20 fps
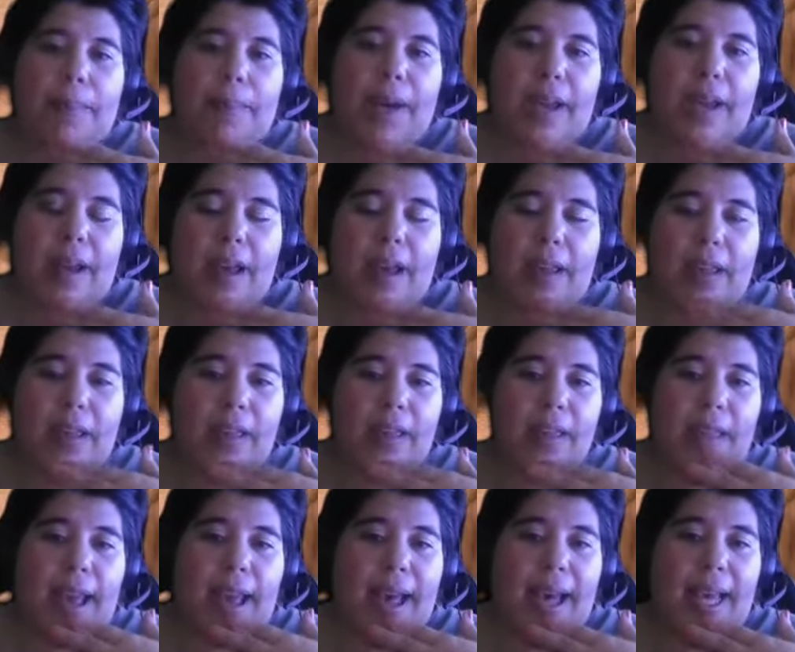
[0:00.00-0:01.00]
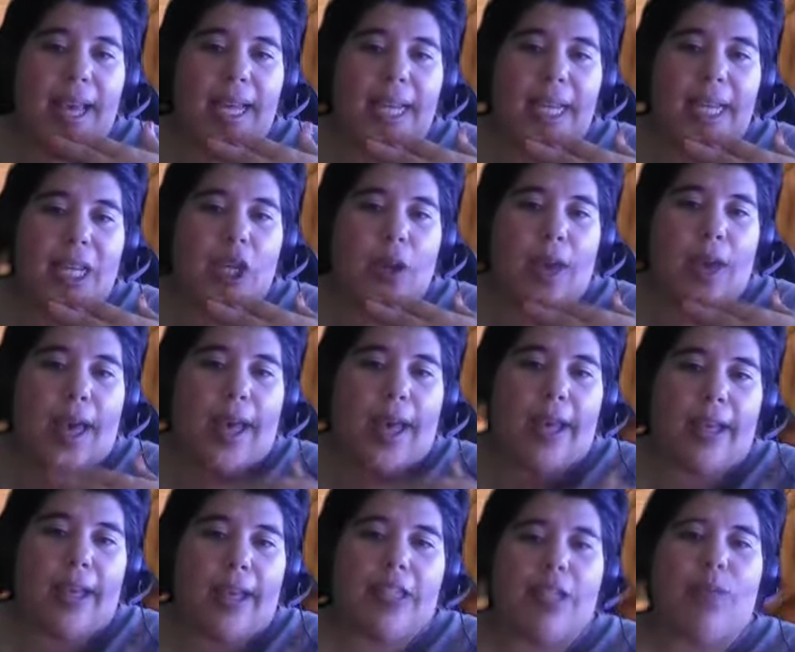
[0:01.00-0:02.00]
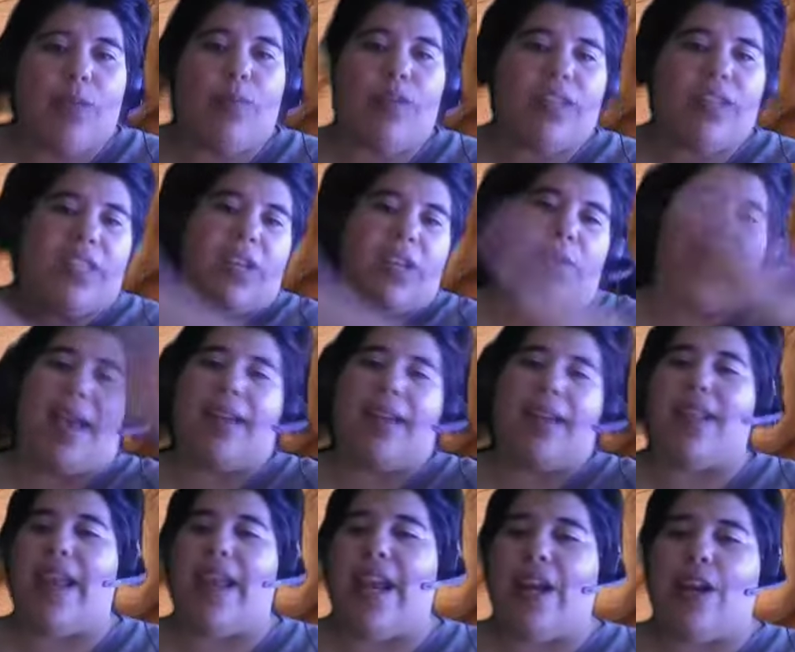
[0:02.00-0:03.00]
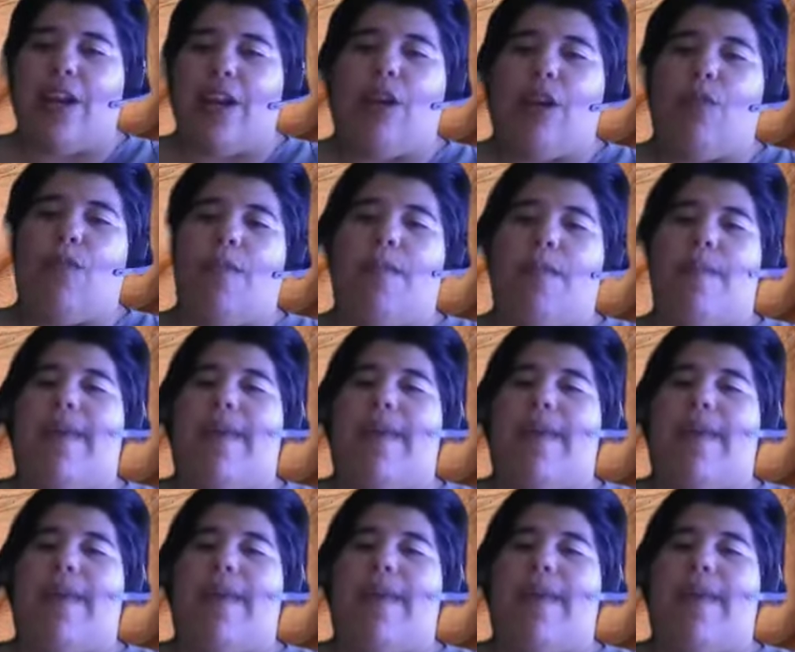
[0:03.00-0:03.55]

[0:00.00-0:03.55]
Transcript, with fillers: But other than that, you guys, we'll see you guys later. We'll